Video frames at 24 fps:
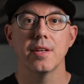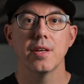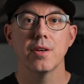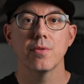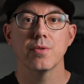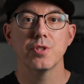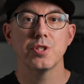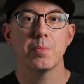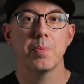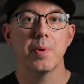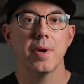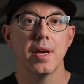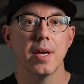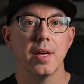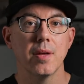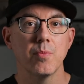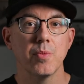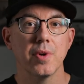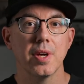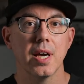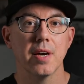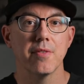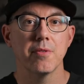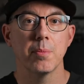here in Japan,
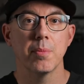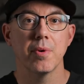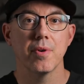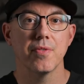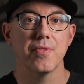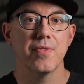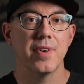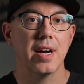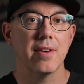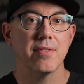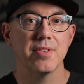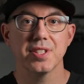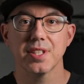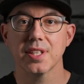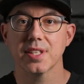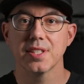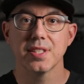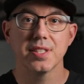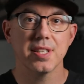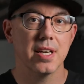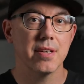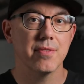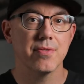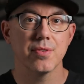we have about 5 or 6
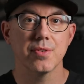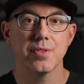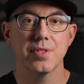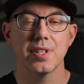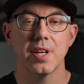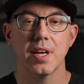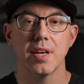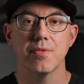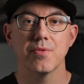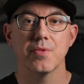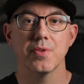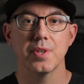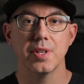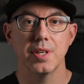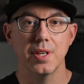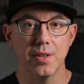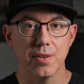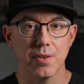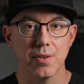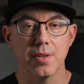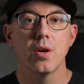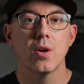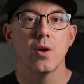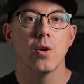ciphers every
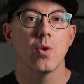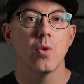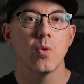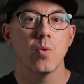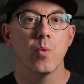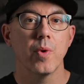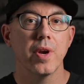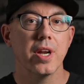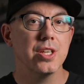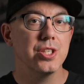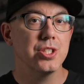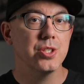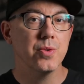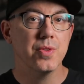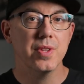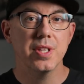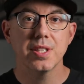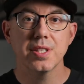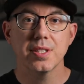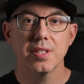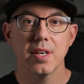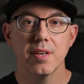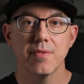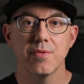year. When I shoot
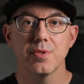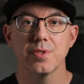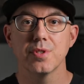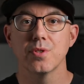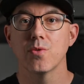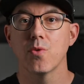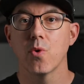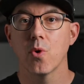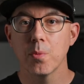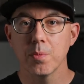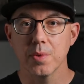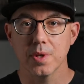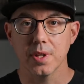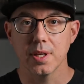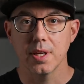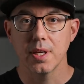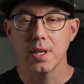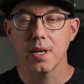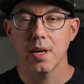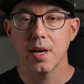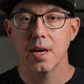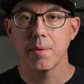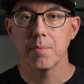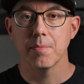these ciphers normally,
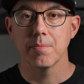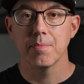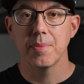I'm